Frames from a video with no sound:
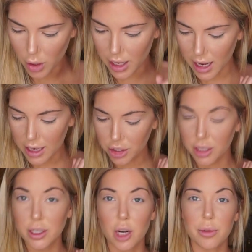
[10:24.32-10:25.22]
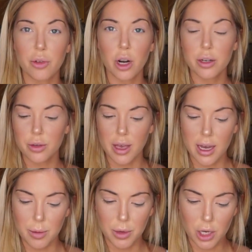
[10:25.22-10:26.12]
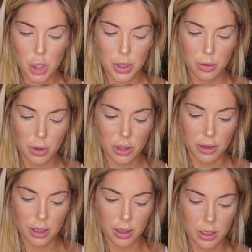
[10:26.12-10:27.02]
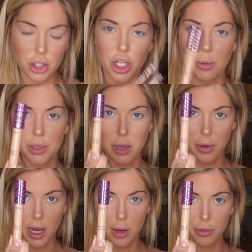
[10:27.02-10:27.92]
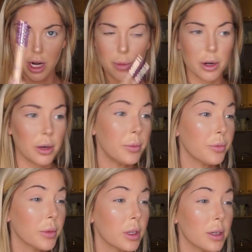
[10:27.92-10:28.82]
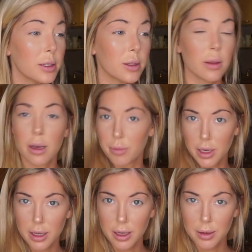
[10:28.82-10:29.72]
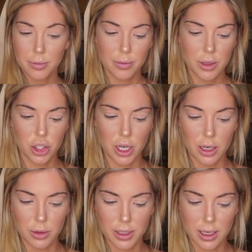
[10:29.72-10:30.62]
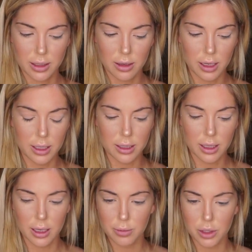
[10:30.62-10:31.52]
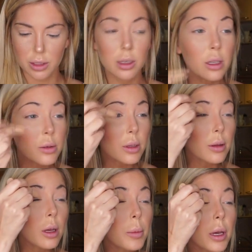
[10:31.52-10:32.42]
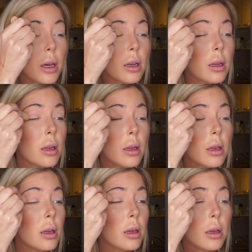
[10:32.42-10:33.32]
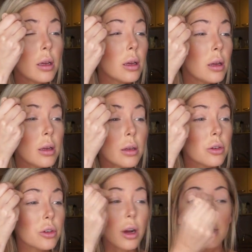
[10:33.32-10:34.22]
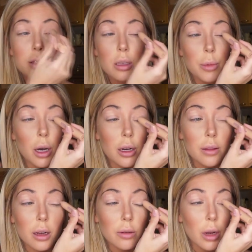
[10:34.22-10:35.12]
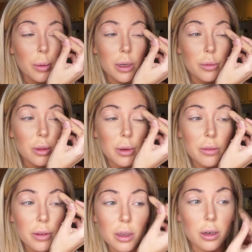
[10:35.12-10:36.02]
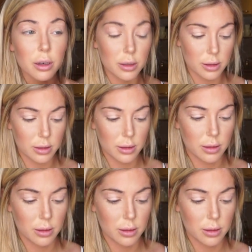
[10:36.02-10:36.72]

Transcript: Oh yeah, actually, sorry, before I do that, I'm gonna go in with the Shape Tape Eye Primer so that my shadow stays on nicely. I'm just gonna use a little bit, draw some on, and then I'll rub it in with my fingers.